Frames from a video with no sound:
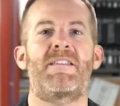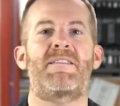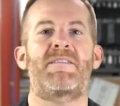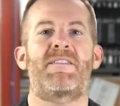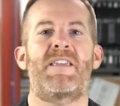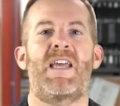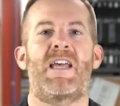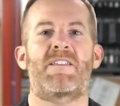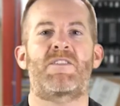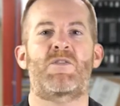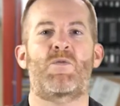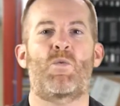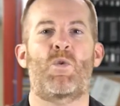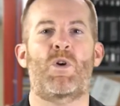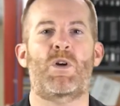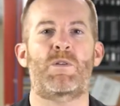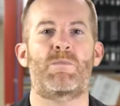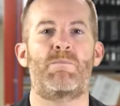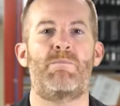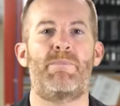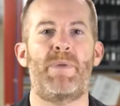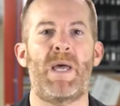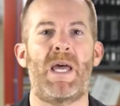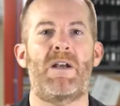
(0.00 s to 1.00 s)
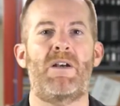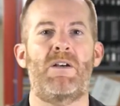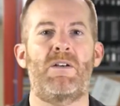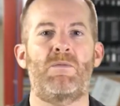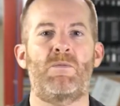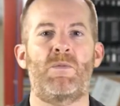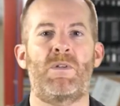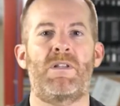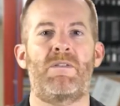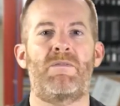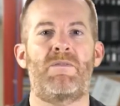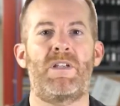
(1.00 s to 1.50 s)
test works better
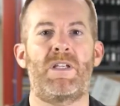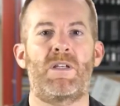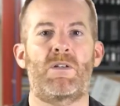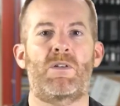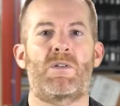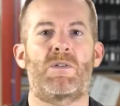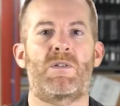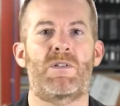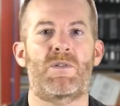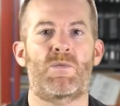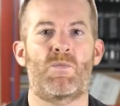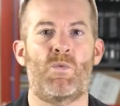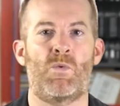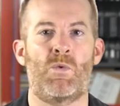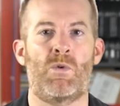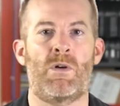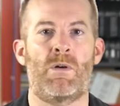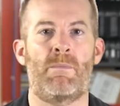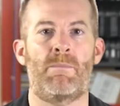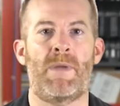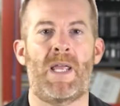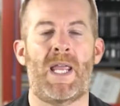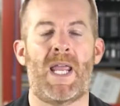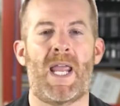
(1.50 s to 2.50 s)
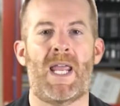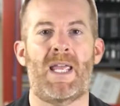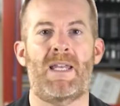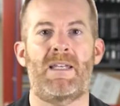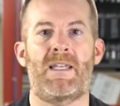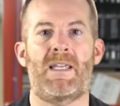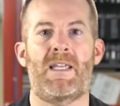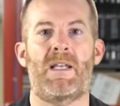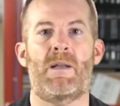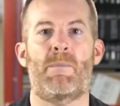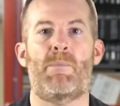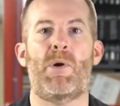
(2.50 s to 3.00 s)
when the vehicle is warm and
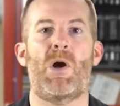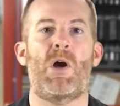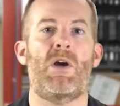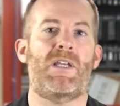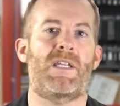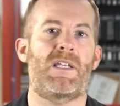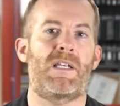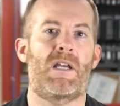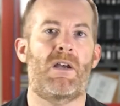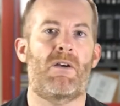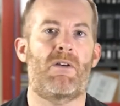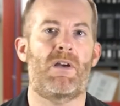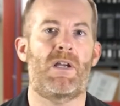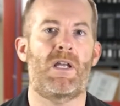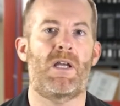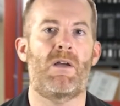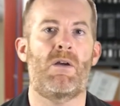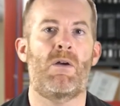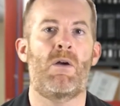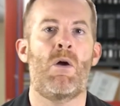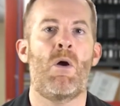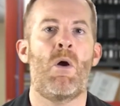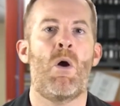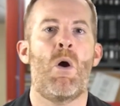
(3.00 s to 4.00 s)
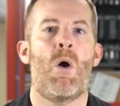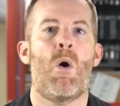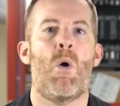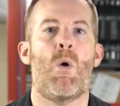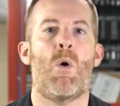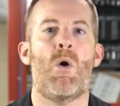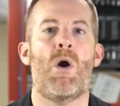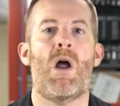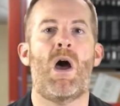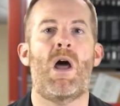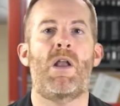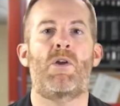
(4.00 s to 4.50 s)
in a parking area
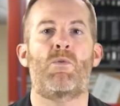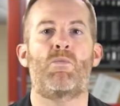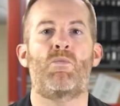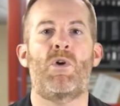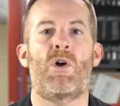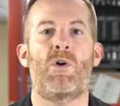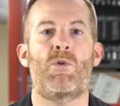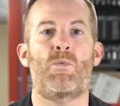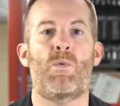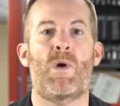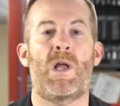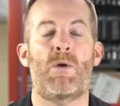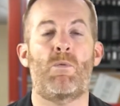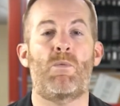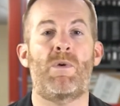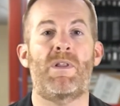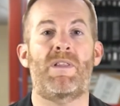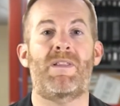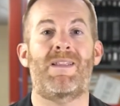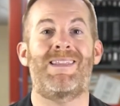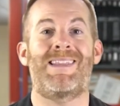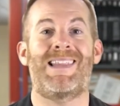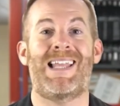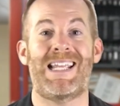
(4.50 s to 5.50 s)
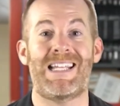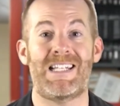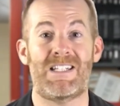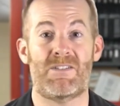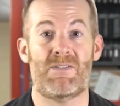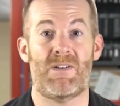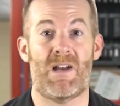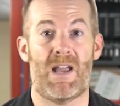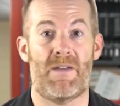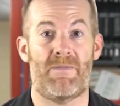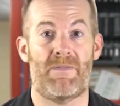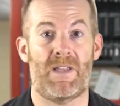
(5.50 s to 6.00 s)
or on a roadway with light
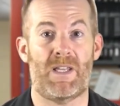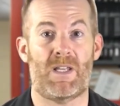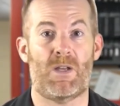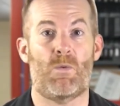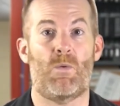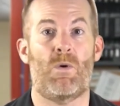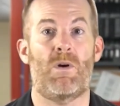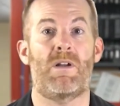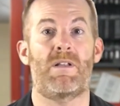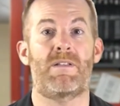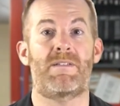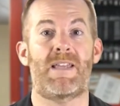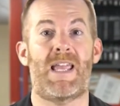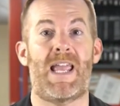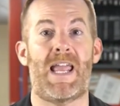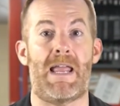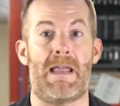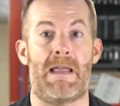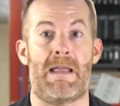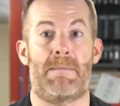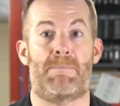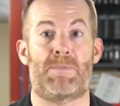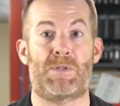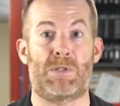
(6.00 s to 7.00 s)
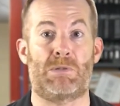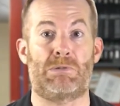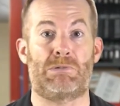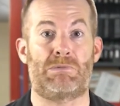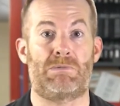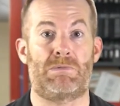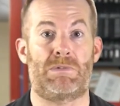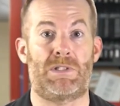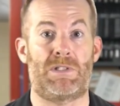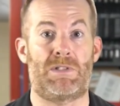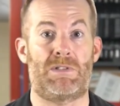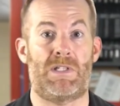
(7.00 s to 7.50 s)
traffic where it's
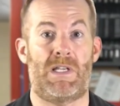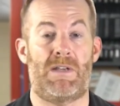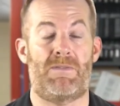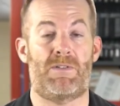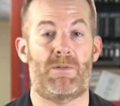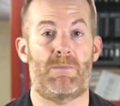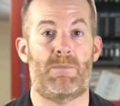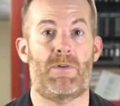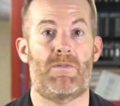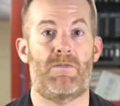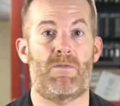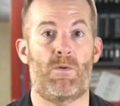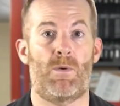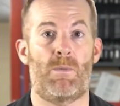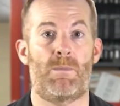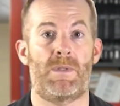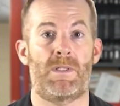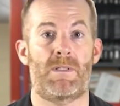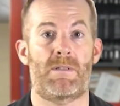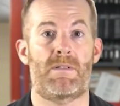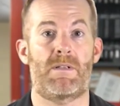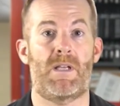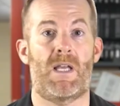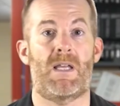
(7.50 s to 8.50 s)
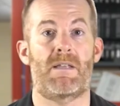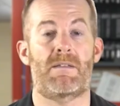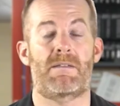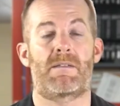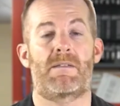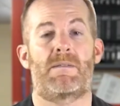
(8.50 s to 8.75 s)
absolutely safe to perform this test.